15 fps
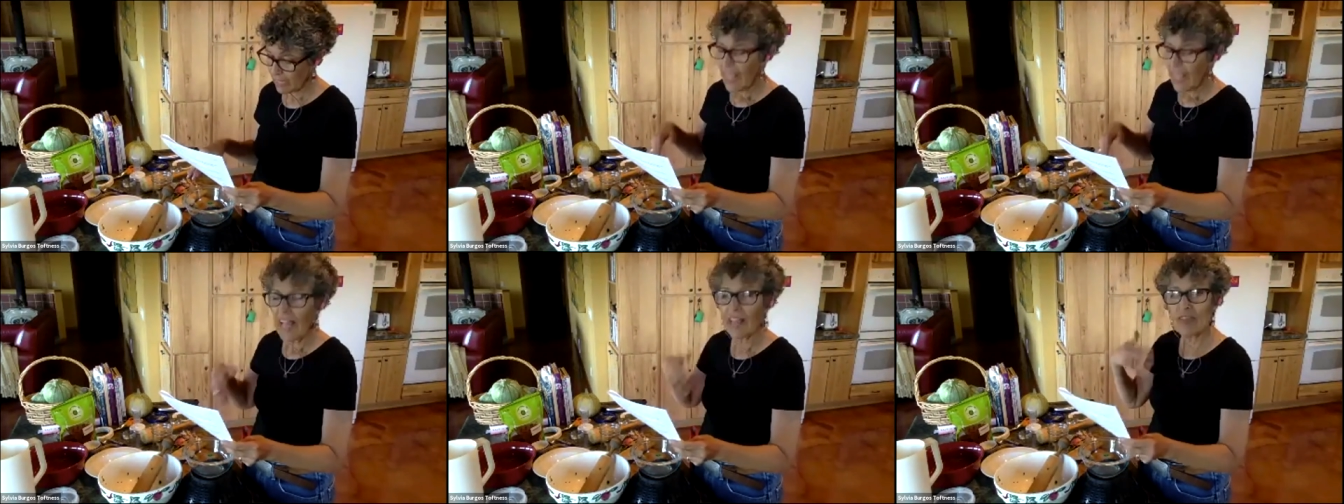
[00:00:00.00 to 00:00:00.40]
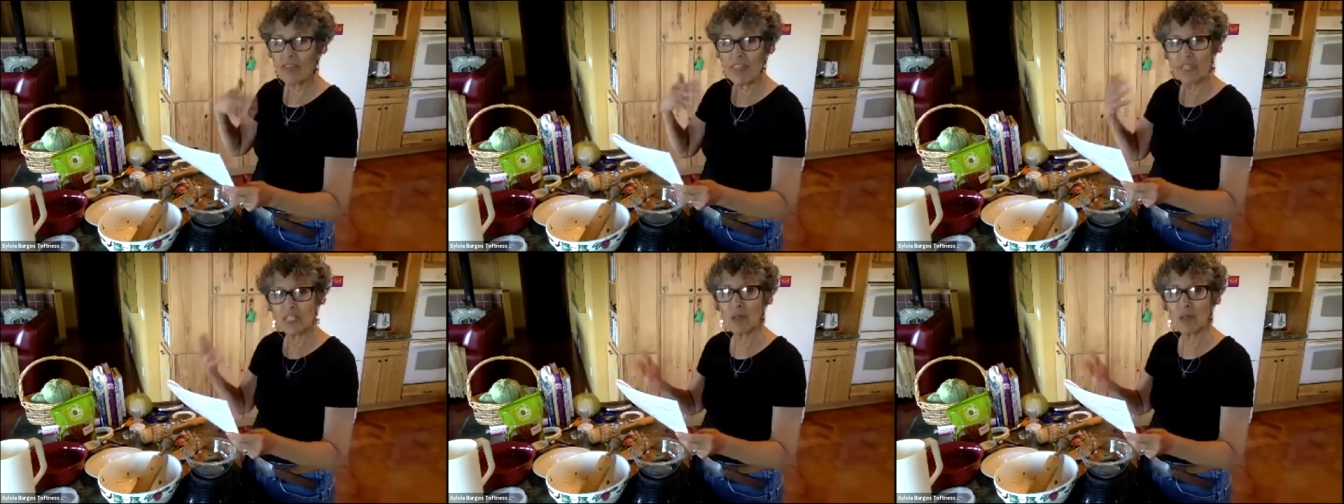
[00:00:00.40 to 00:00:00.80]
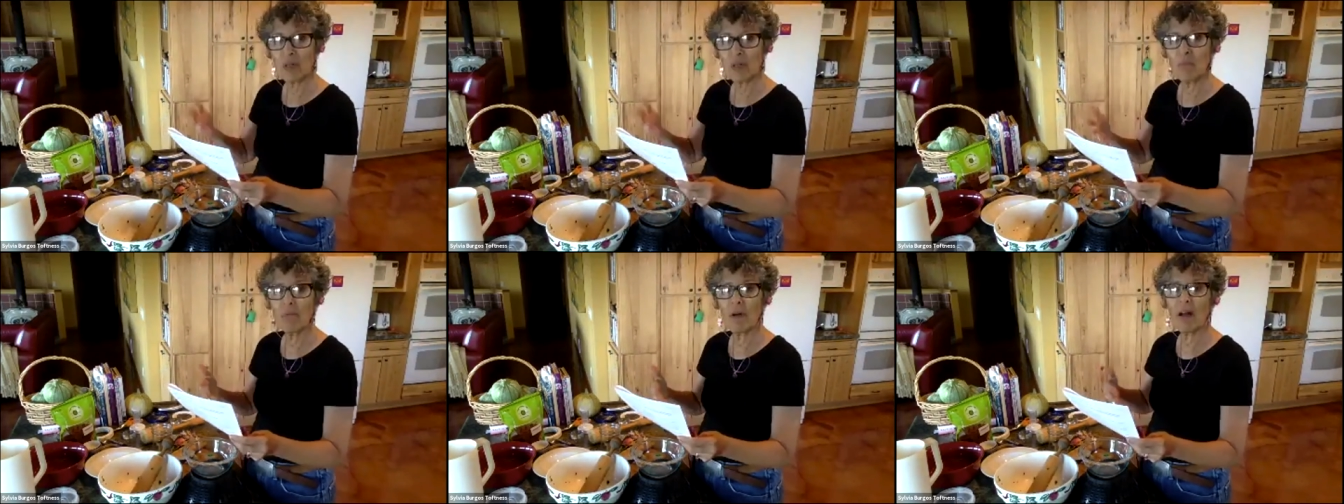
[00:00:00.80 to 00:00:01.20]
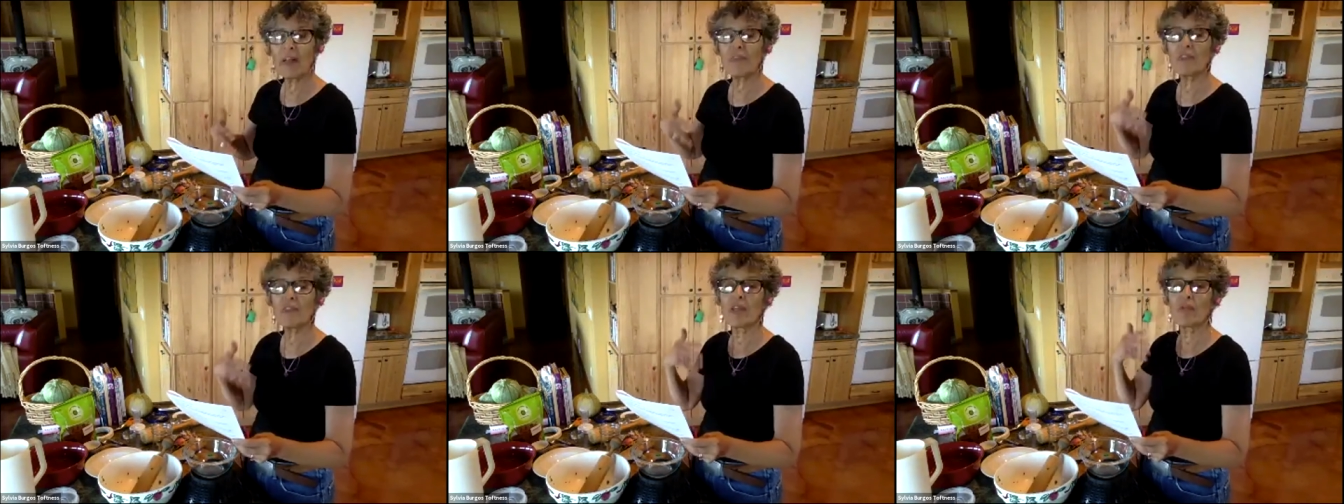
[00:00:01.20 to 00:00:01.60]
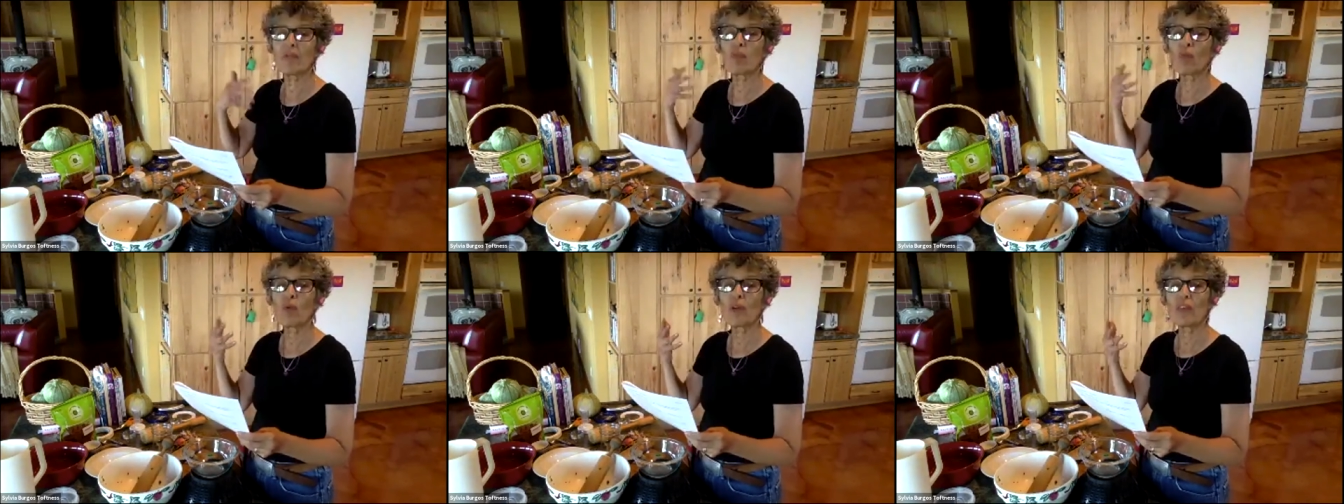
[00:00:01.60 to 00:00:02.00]
and then combine them
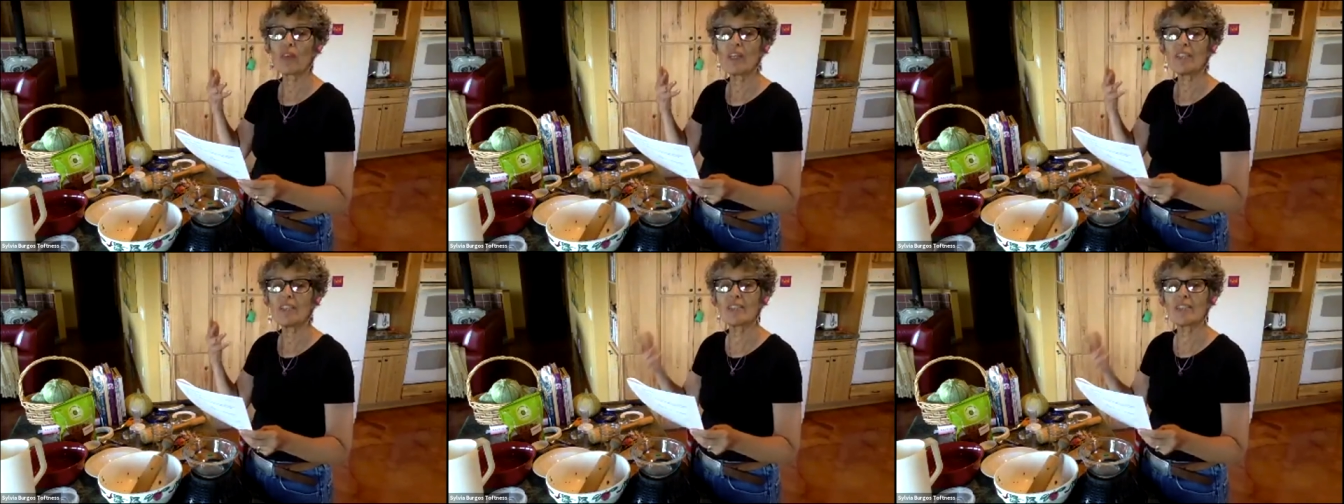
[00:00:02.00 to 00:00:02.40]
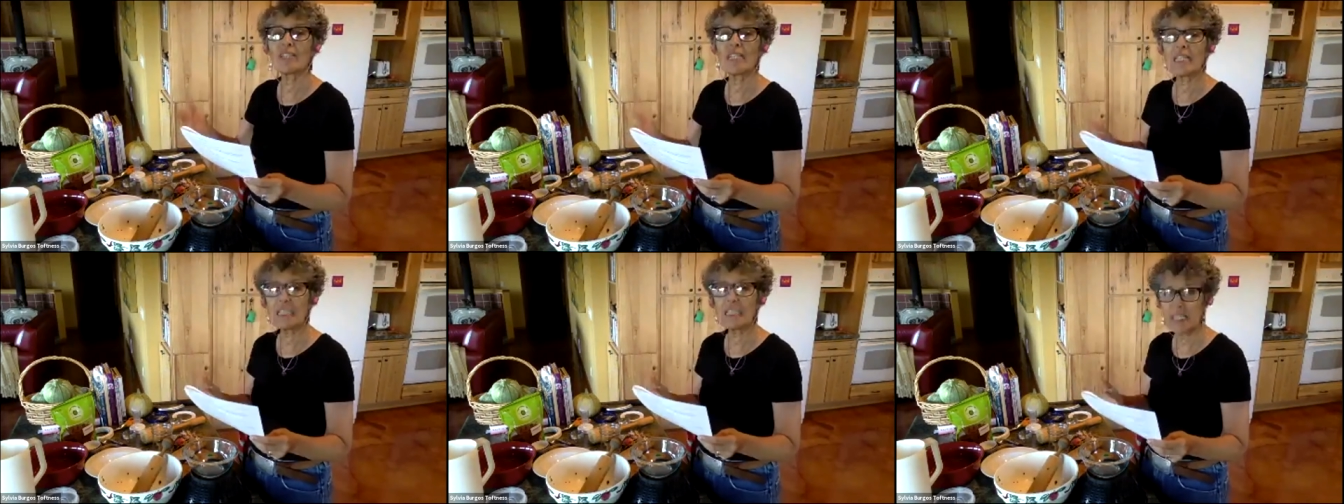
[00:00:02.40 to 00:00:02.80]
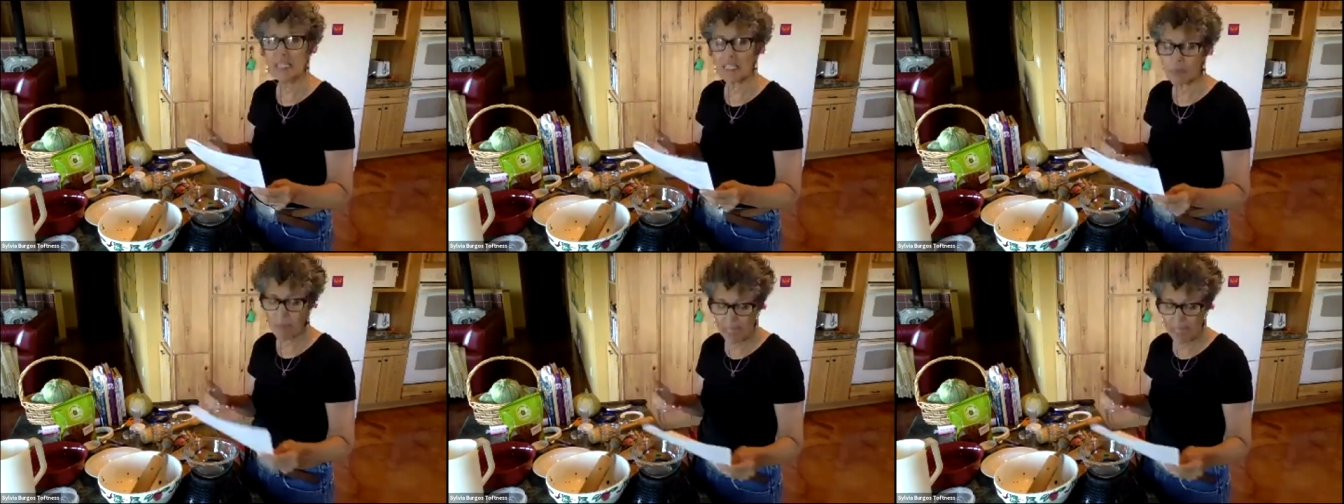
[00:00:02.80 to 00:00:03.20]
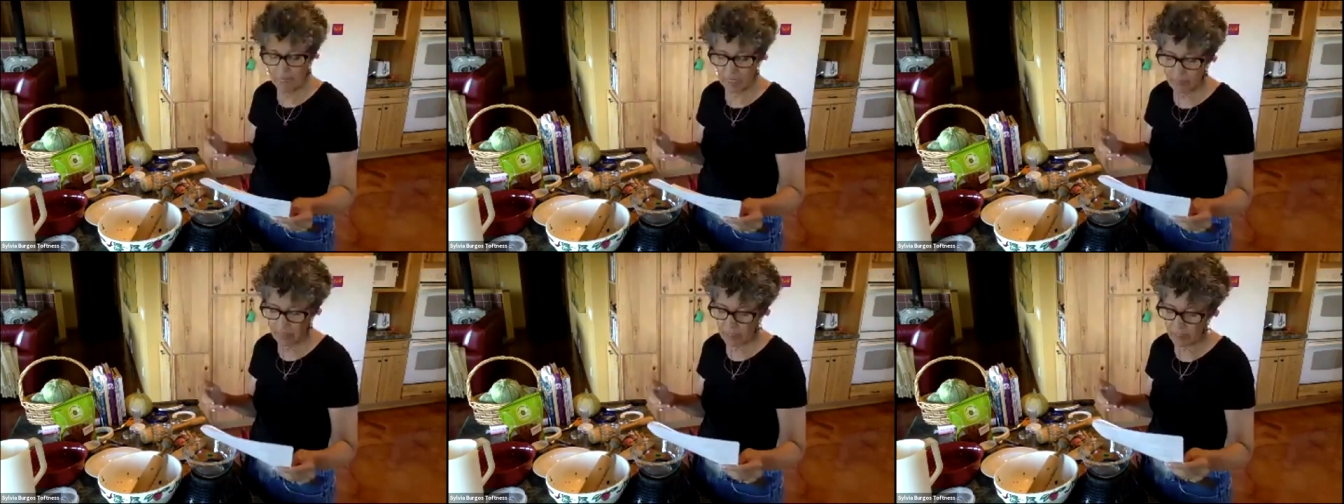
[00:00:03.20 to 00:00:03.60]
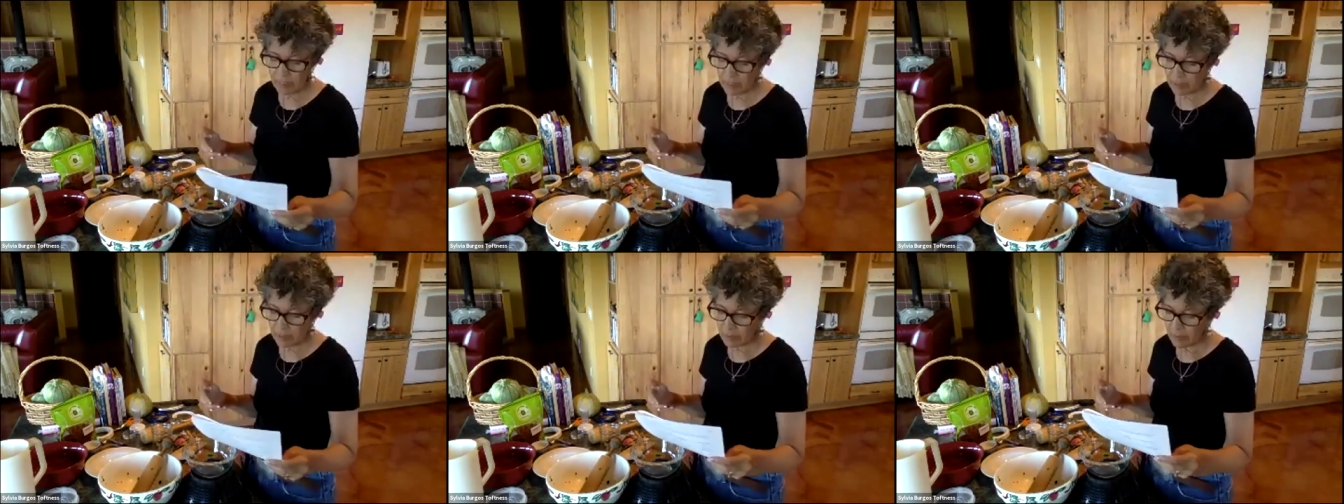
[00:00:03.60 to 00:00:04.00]
with a seasoning paste
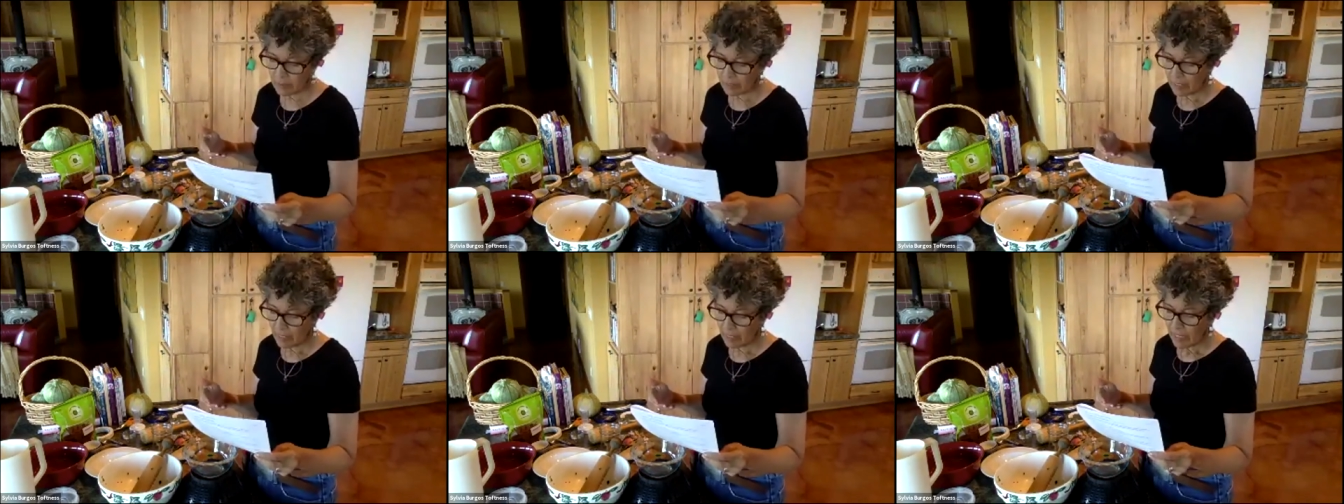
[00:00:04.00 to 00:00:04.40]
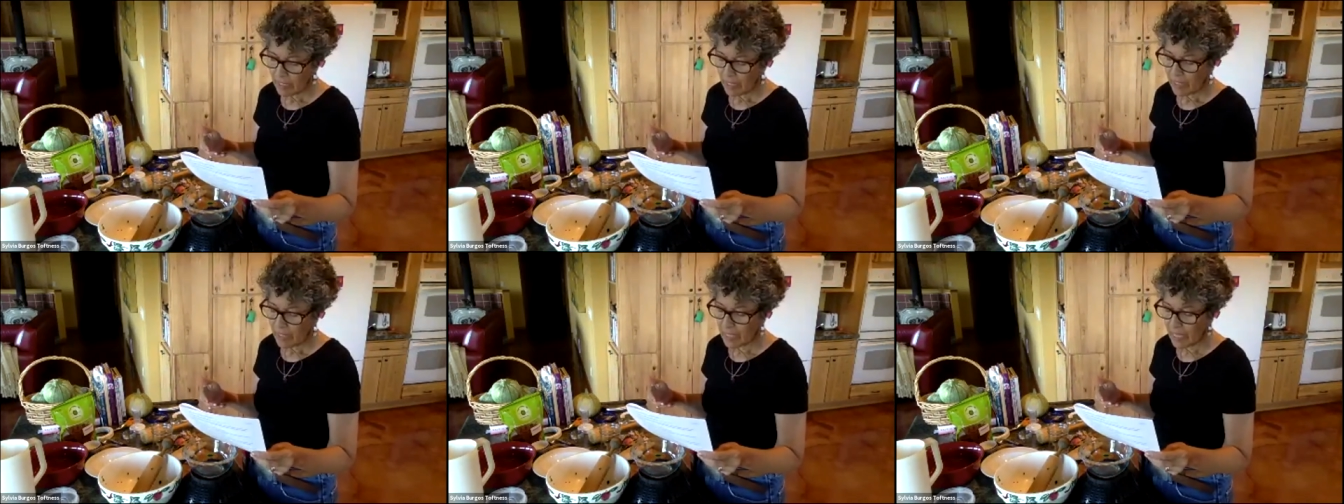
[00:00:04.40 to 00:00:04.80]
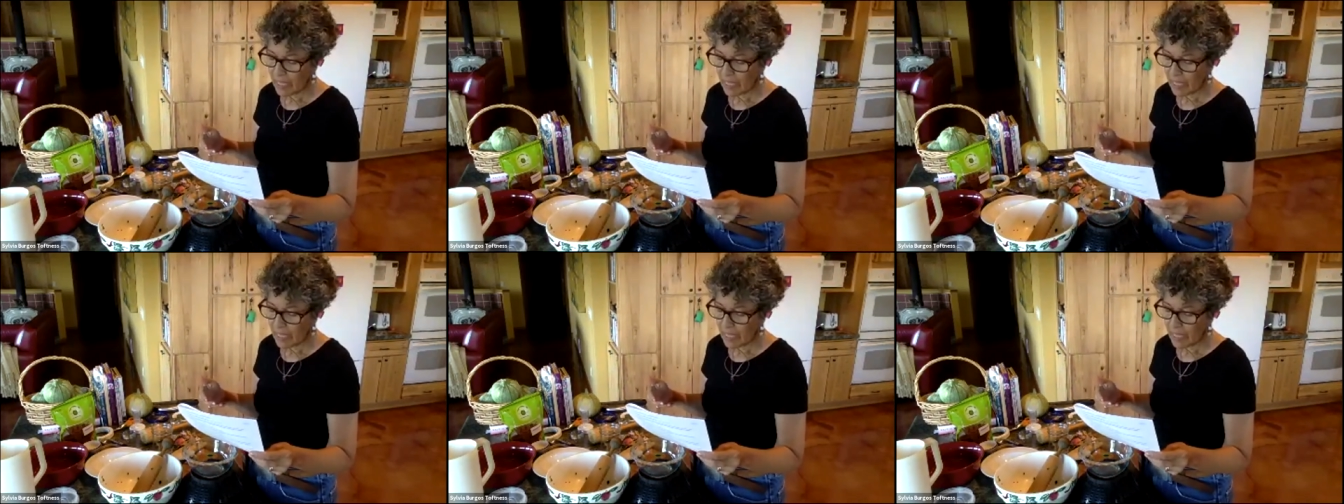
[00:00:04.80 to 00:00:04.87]
that